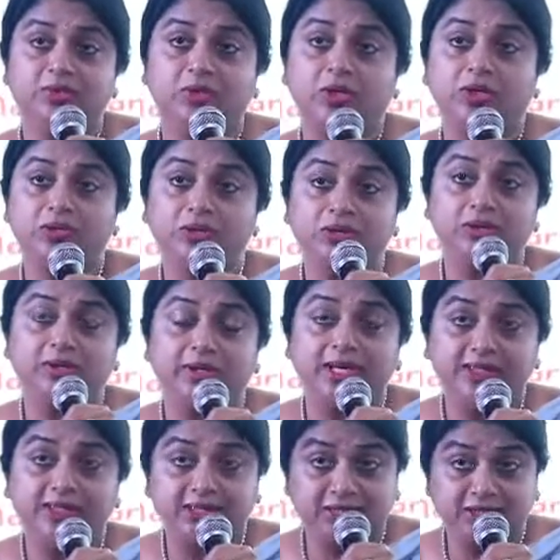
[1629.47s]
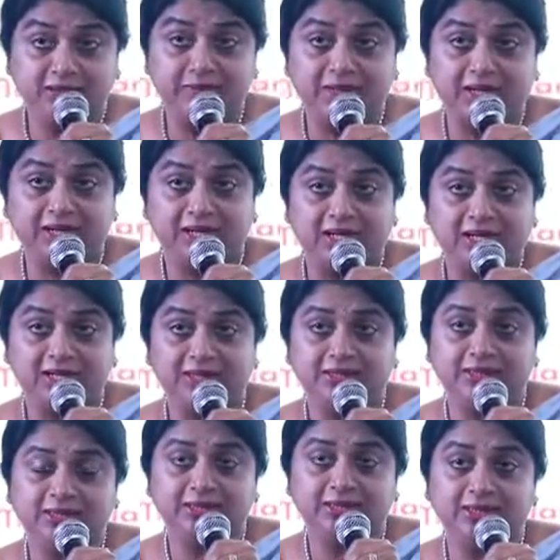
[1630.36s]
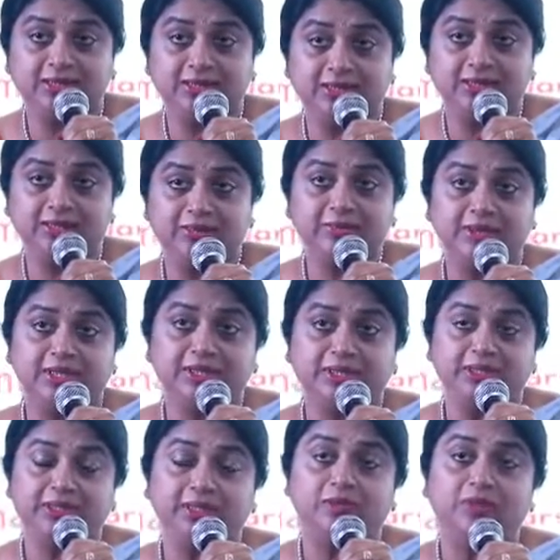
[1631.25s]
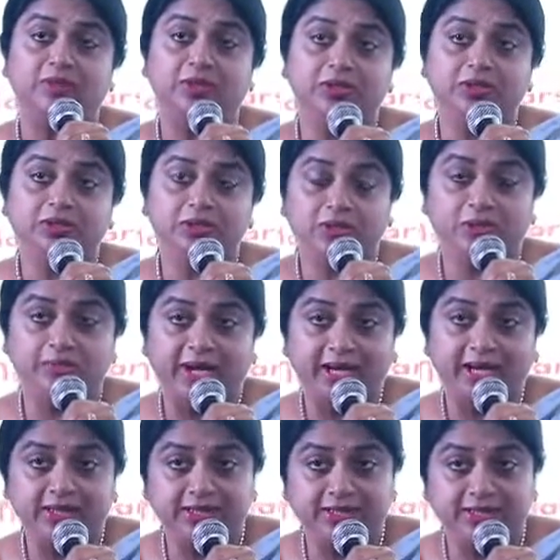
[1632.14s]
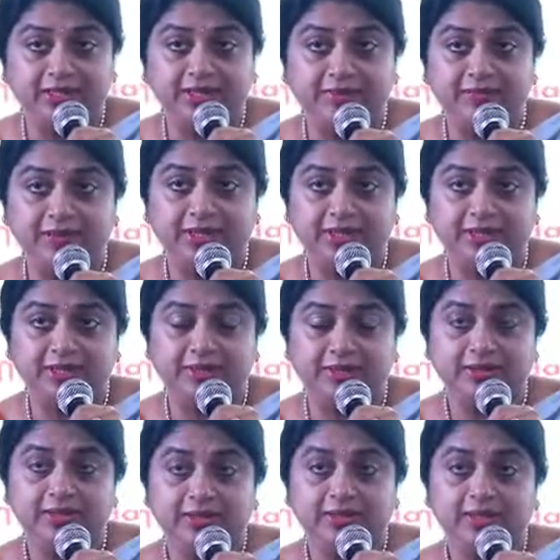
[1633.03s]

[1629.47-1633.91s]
what is your assessment, last year's assessment, and what is your bank statement,